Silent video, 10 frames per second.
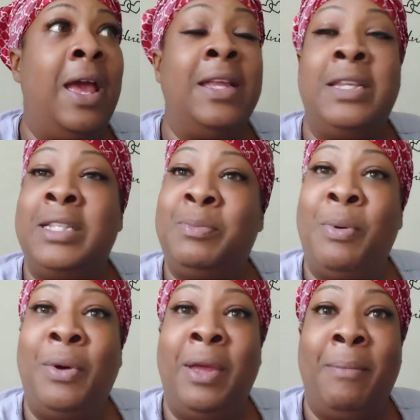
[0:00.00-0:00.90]
at this
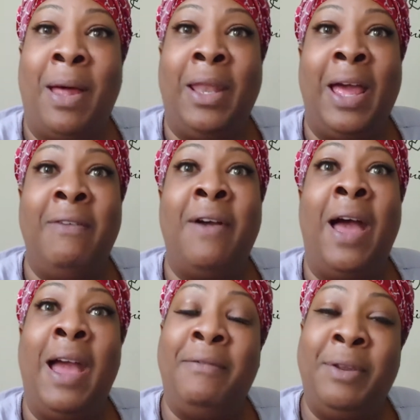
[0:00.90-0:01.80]
point in my life, I
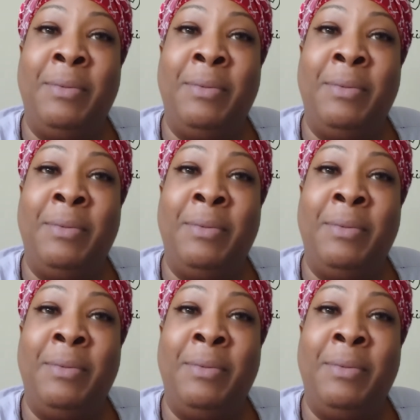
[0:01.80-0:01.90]
have